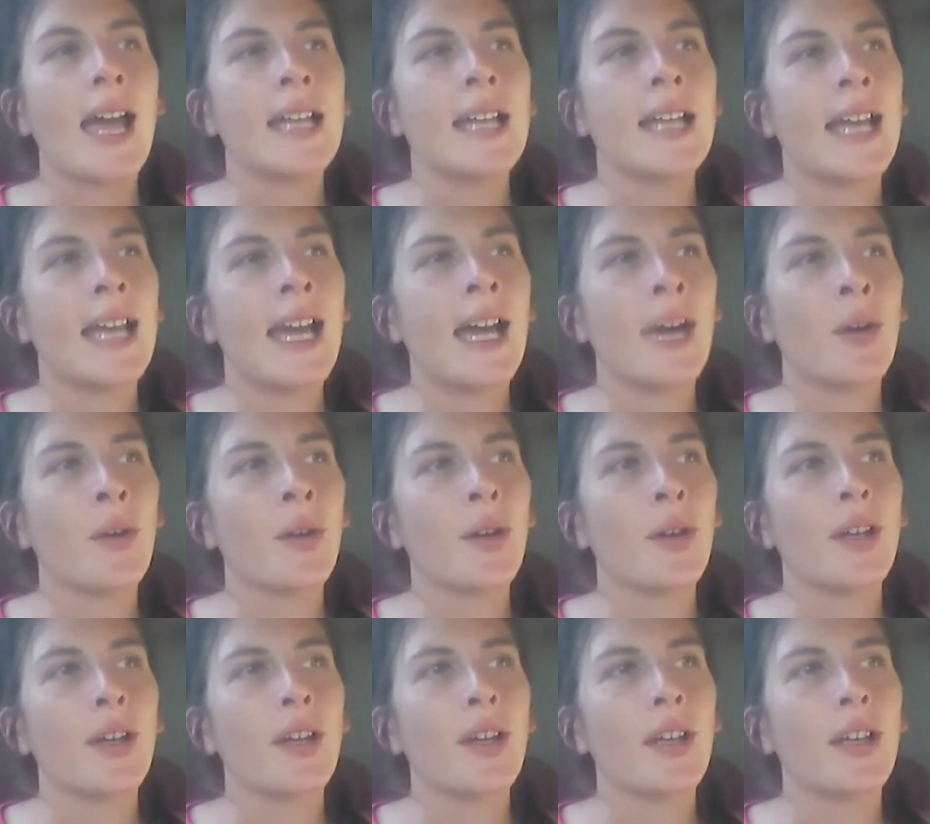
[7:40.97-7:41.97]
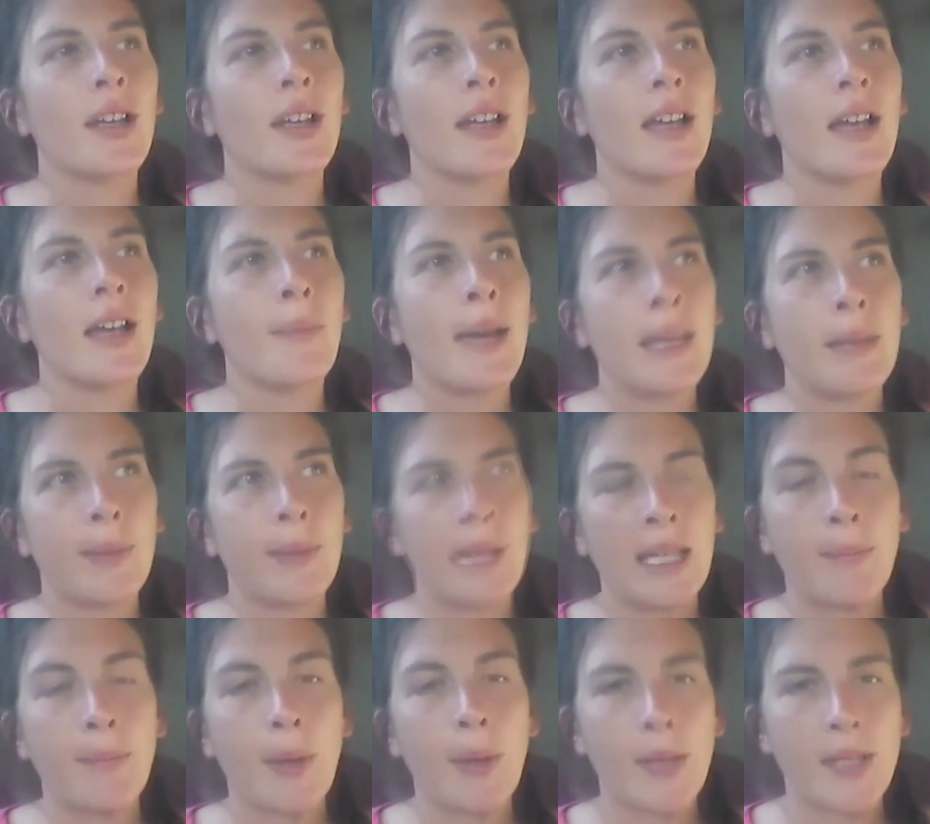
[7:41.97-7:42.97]
Now, a baby
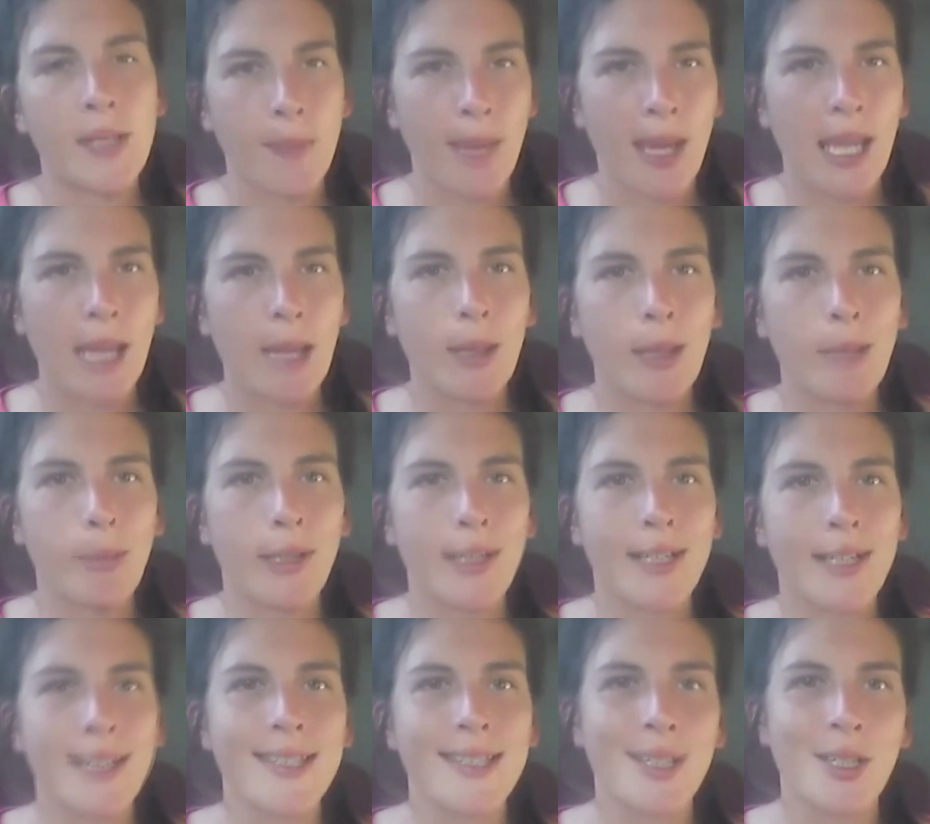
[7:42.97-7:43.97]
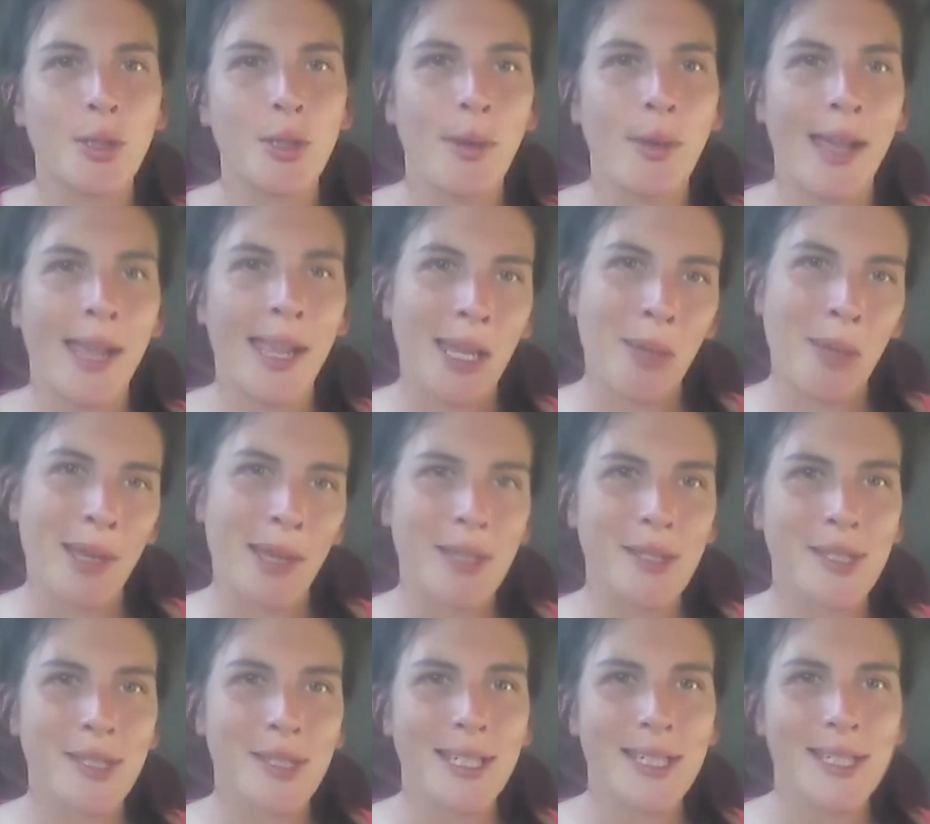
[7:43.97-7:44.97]
hippo is a baby, but it's still weighing
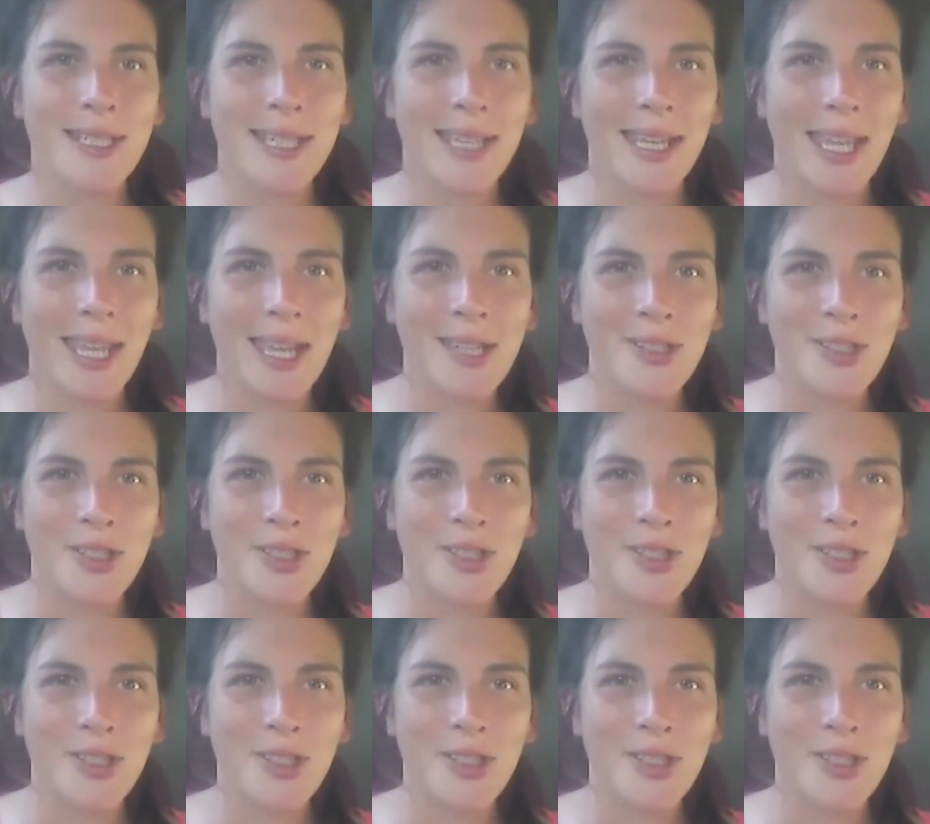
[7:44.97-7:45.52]
about 60 kg.